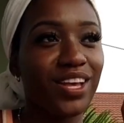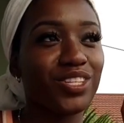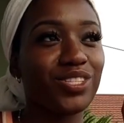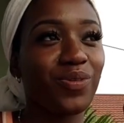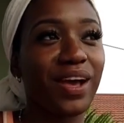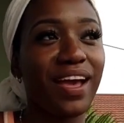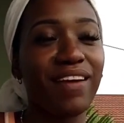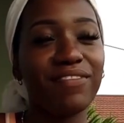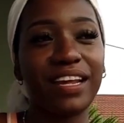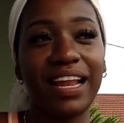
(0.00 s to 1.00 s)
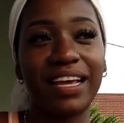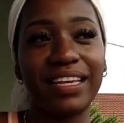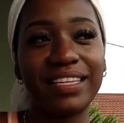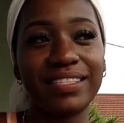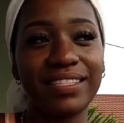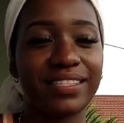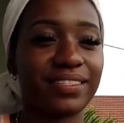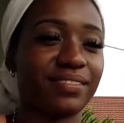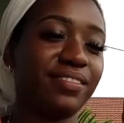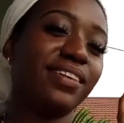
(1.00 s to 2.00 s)
So I have clients,
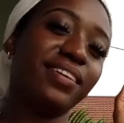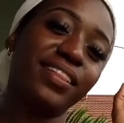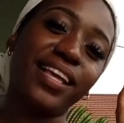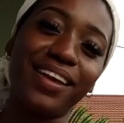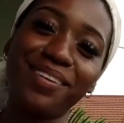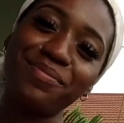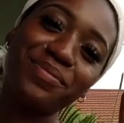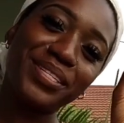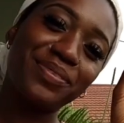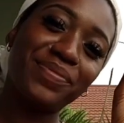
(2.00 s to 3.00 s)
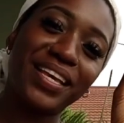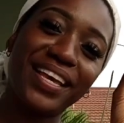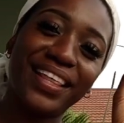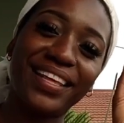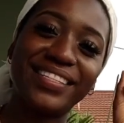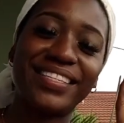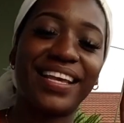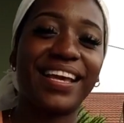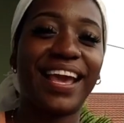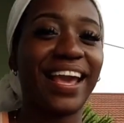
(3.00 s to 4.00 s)
they come up to me, they
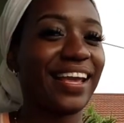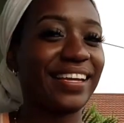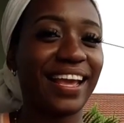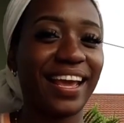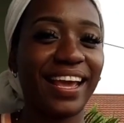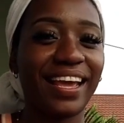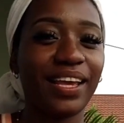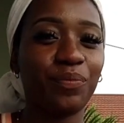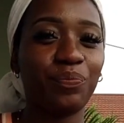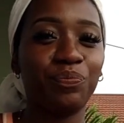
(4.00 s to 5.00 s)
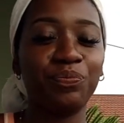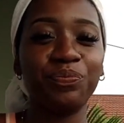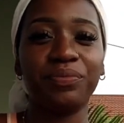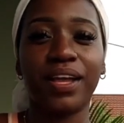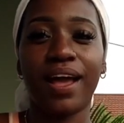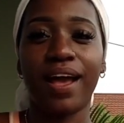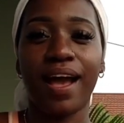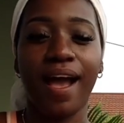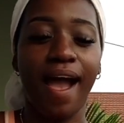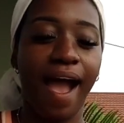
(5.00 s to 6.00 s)
say, Hey, name,
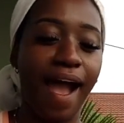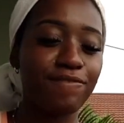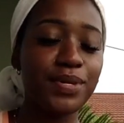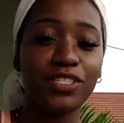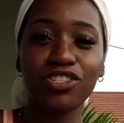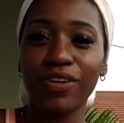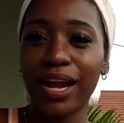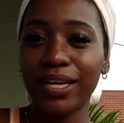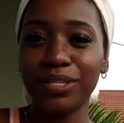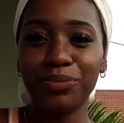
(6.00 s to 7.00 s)
I've been trying to